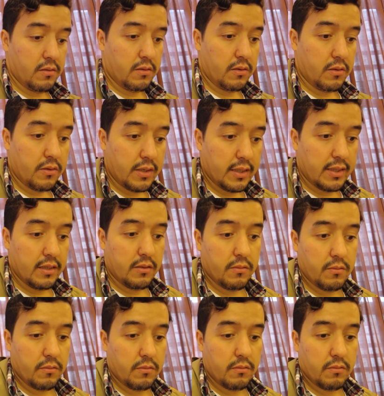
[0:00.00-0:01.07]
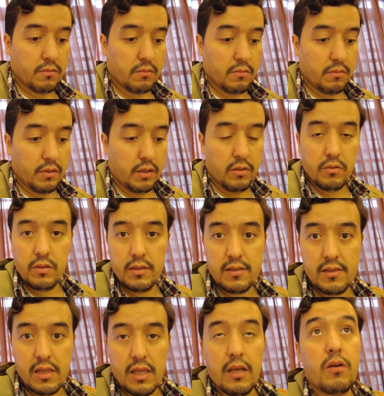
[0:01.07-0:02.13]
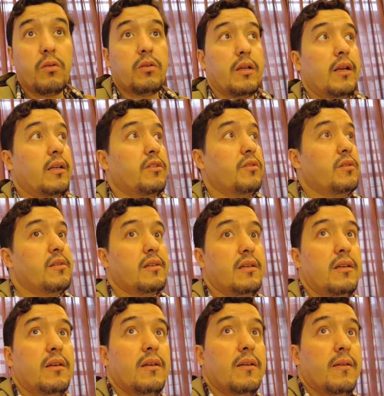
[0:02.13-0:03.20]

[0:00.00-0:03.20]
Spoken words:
oh, all right, now we know this thing called electricity